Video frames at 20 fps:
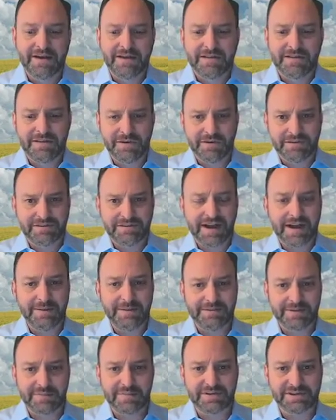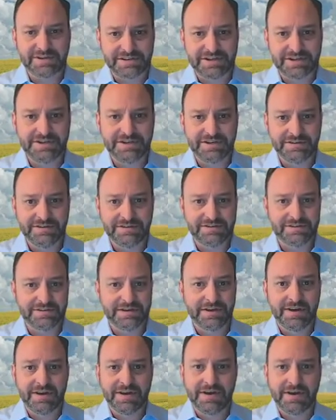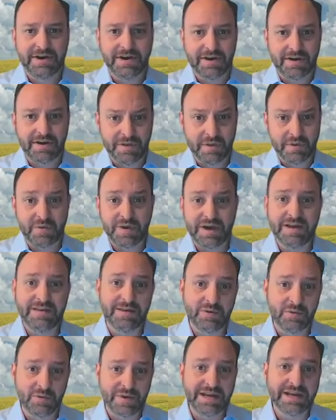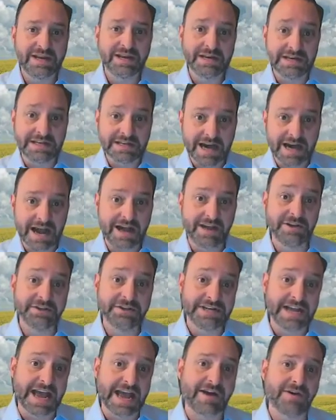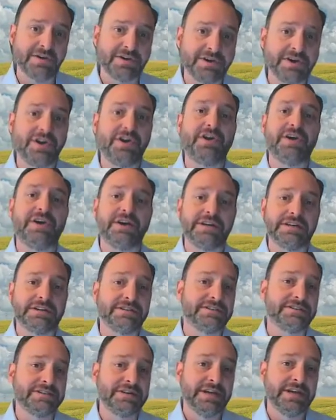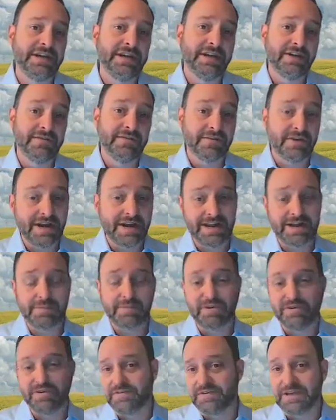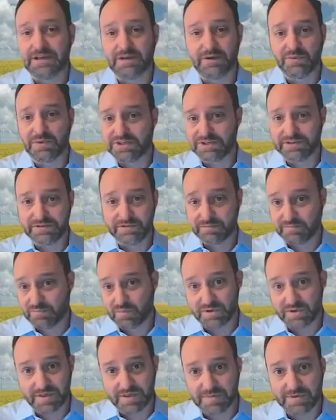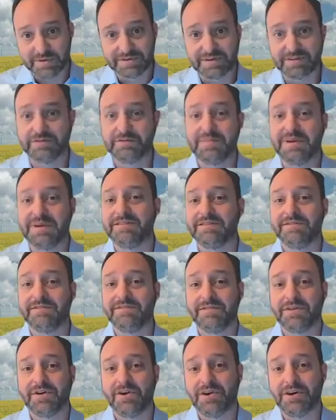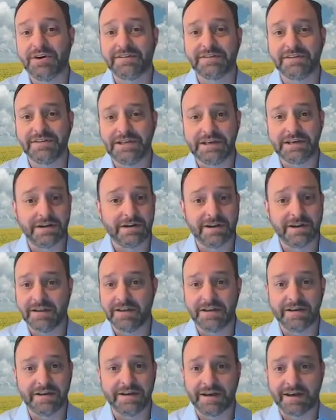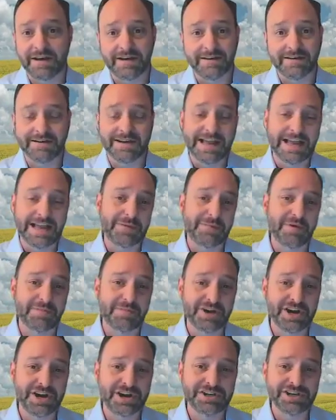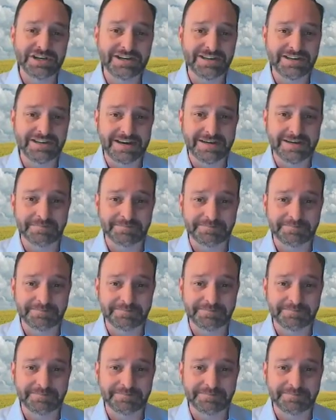Those types of precisions are the way that we can dial down costs for animal feed, which is one of the most expensive costs in animal production today.